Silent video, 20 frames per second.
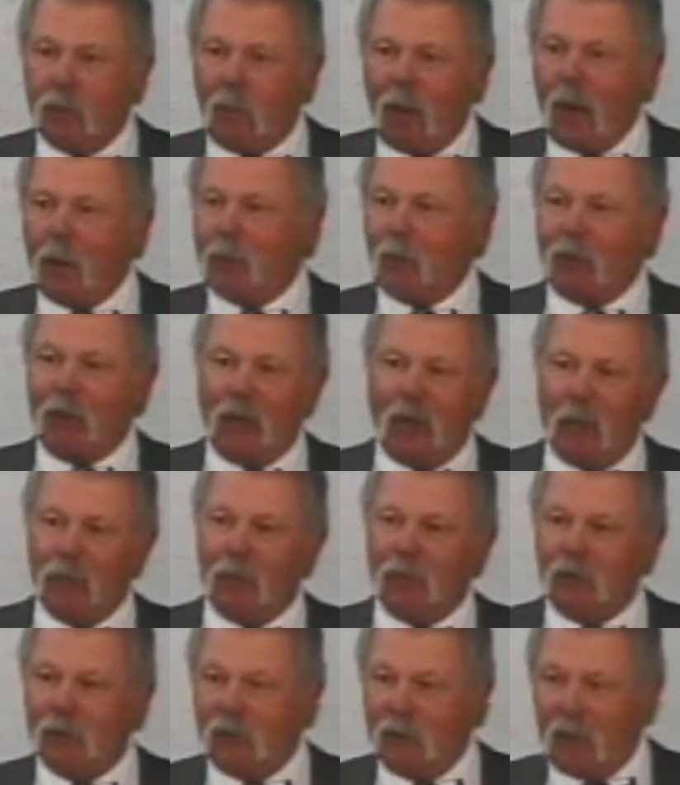a Piper
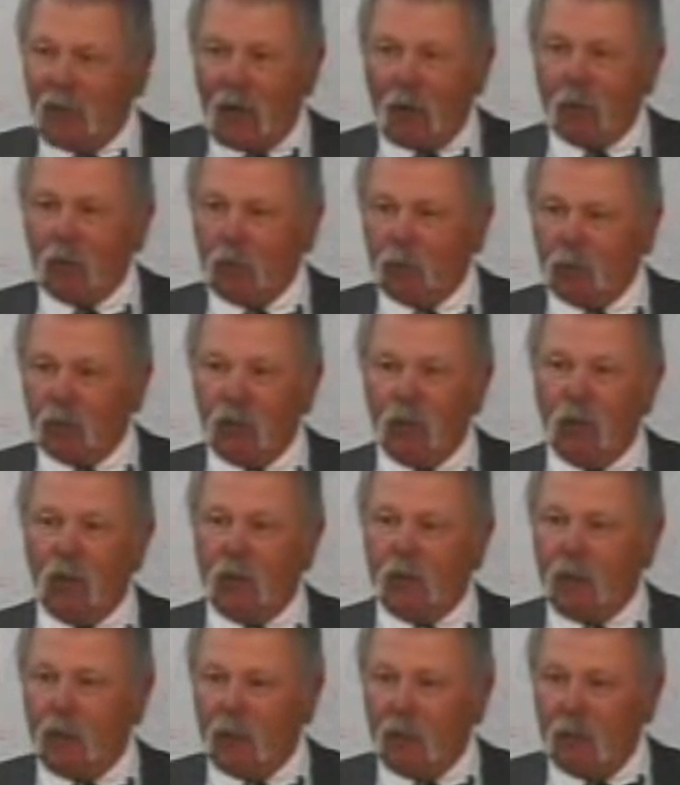Cub to see how we were
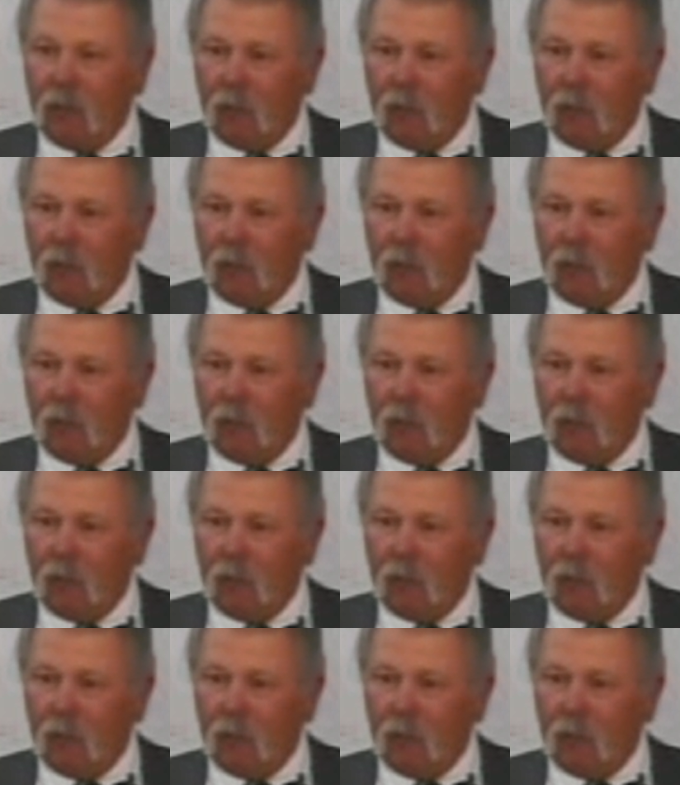doing.